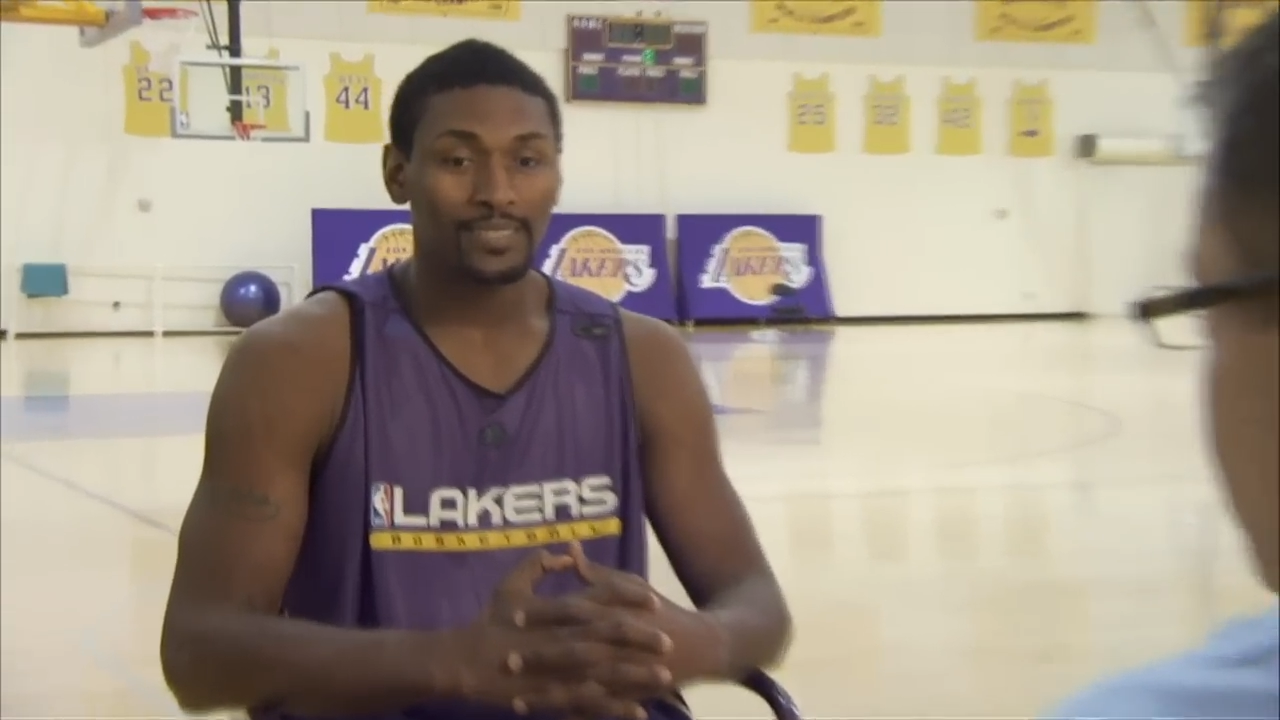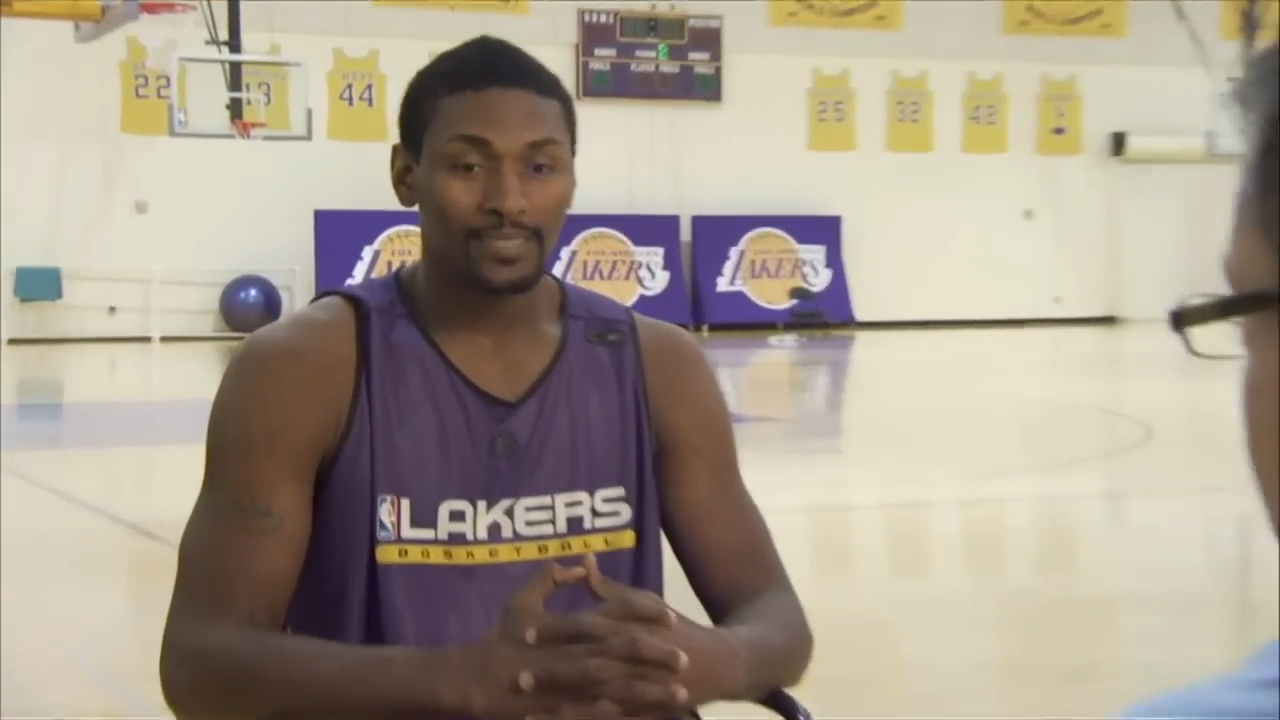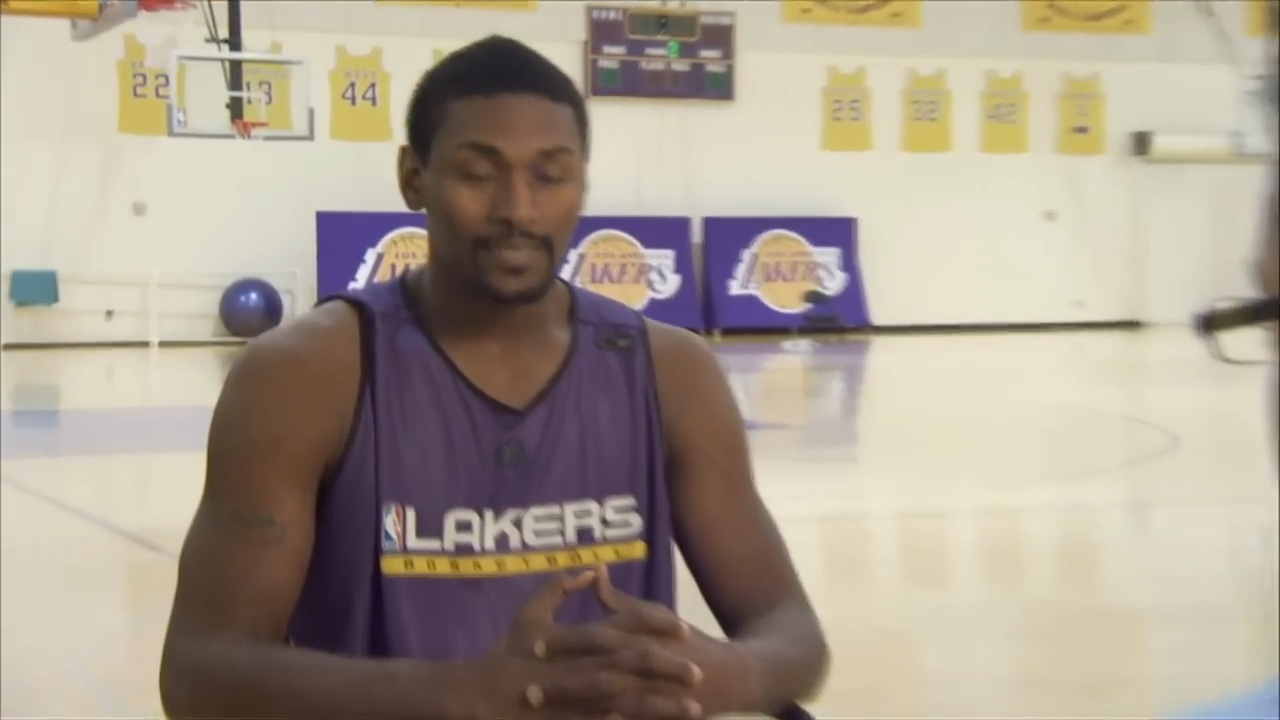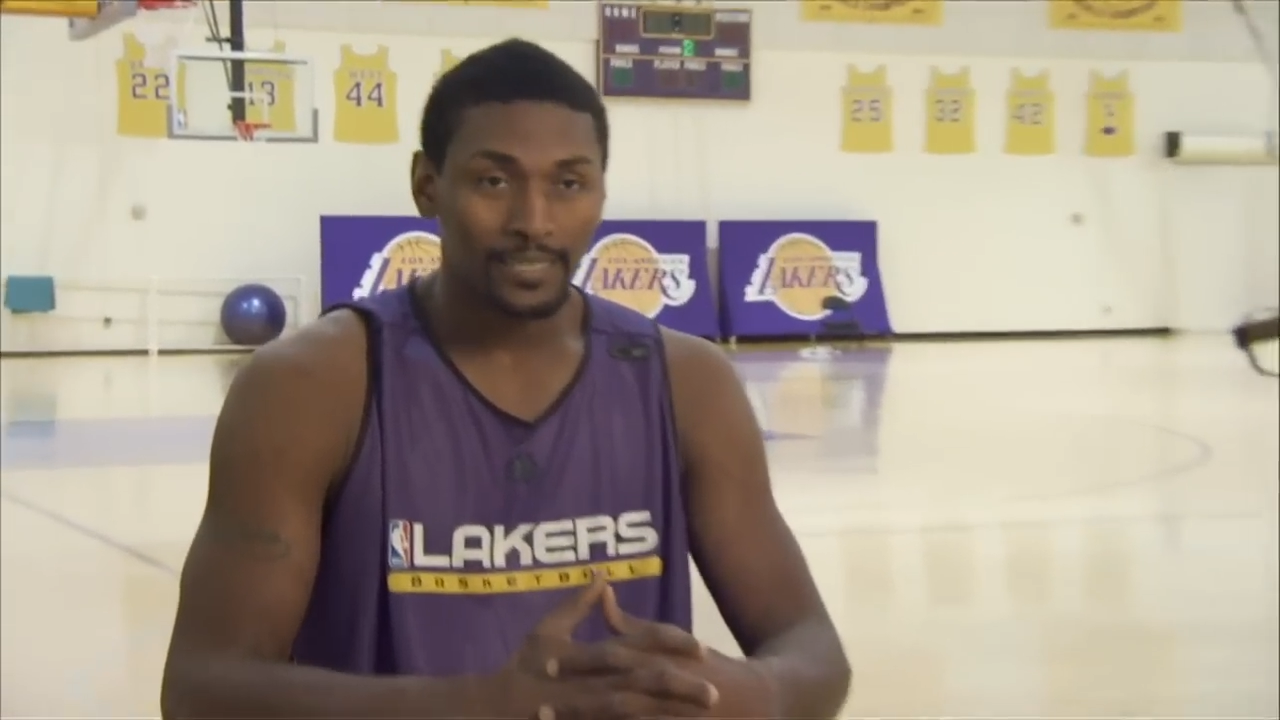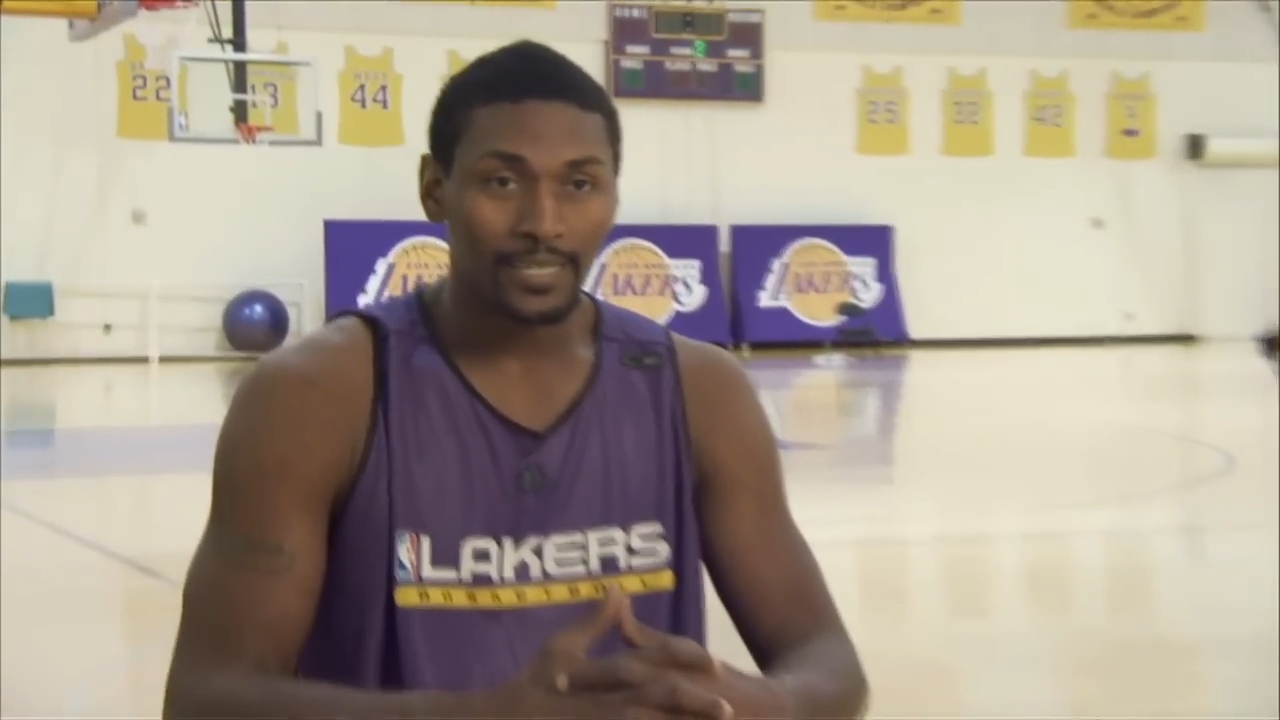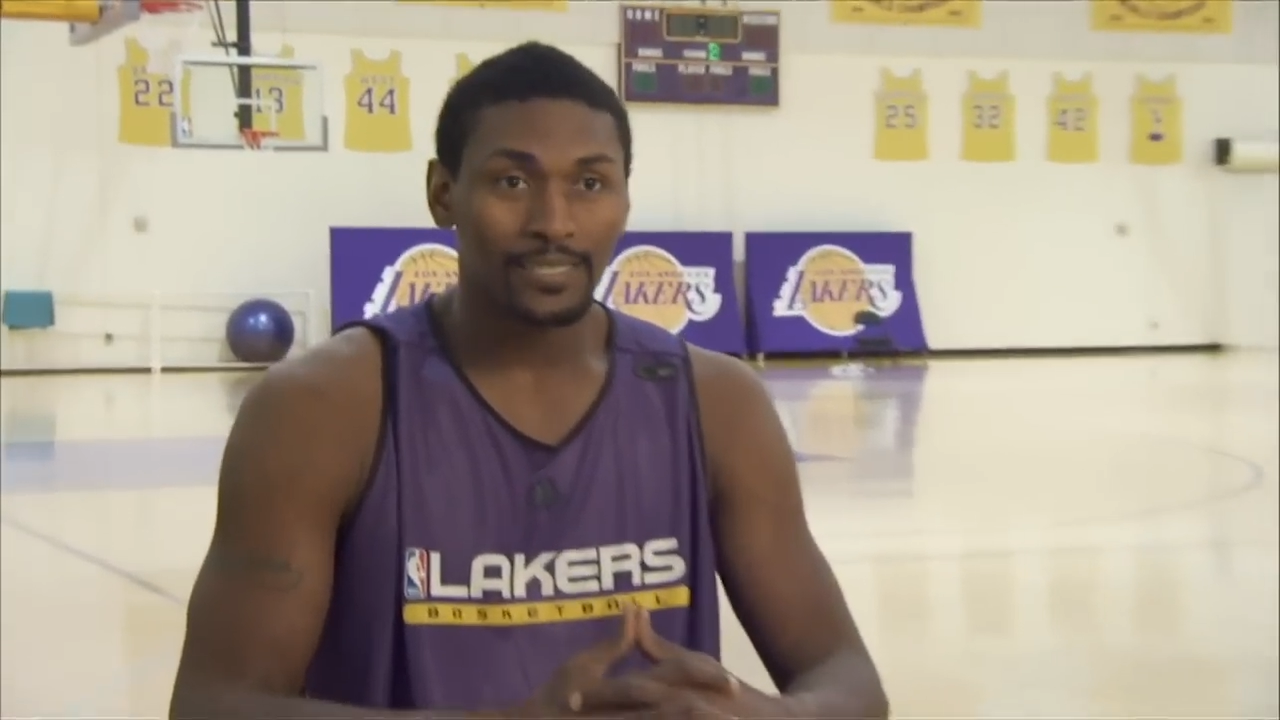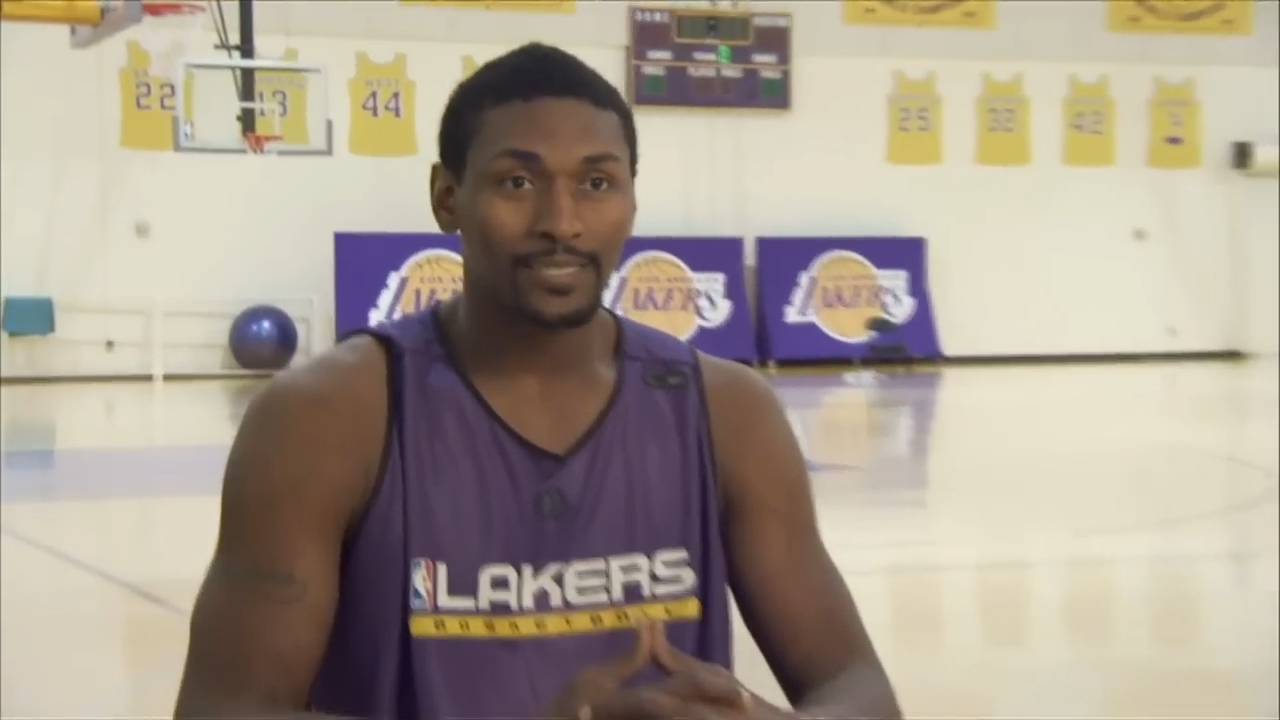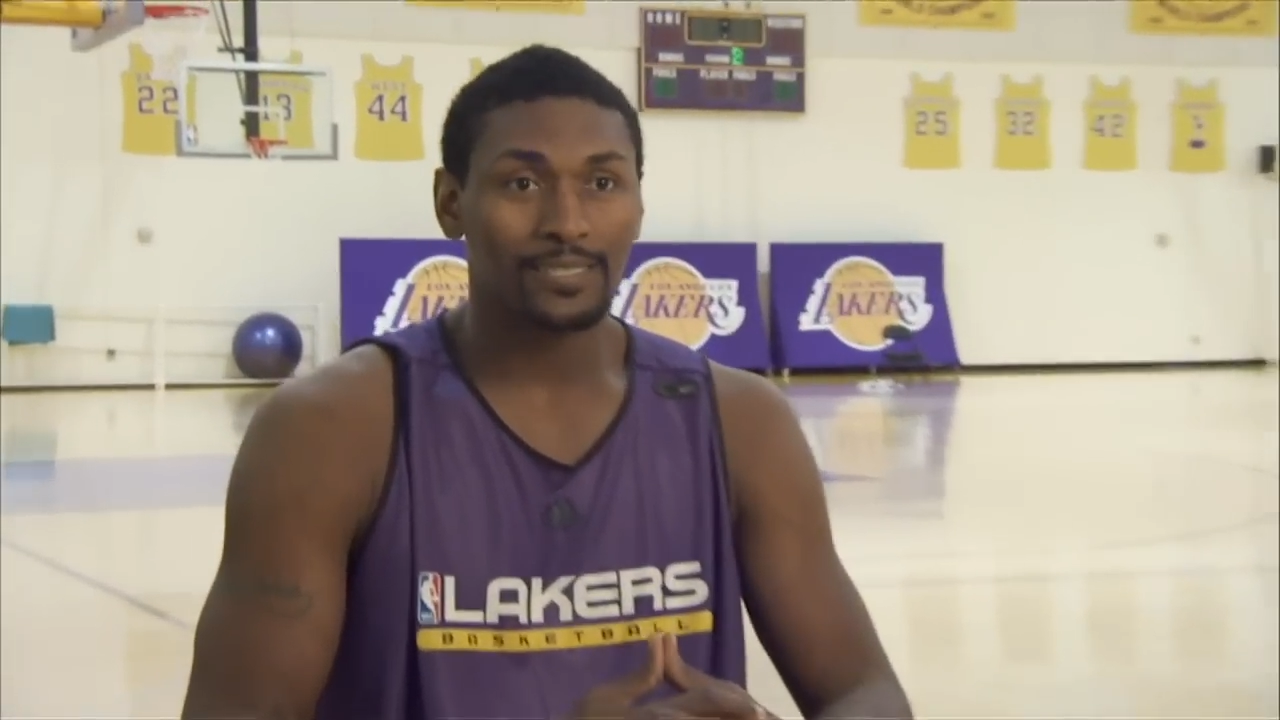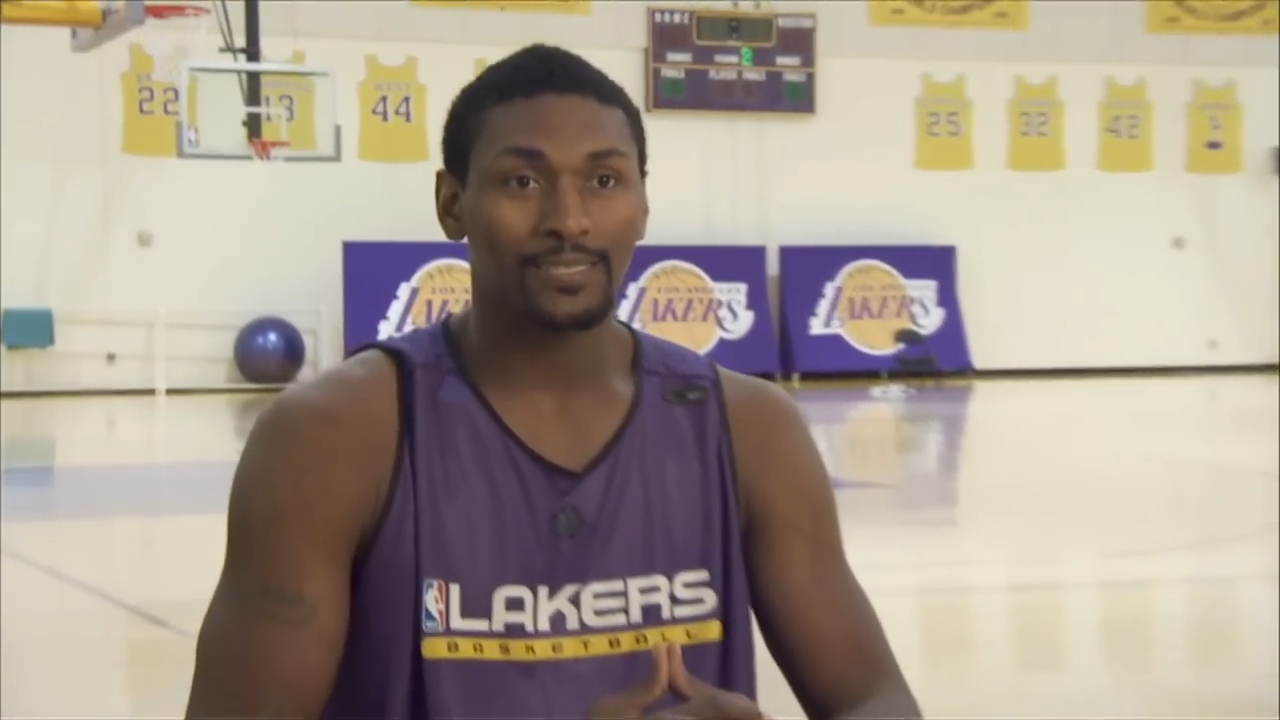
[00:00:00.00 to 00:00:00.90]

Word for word: basketball. Yes.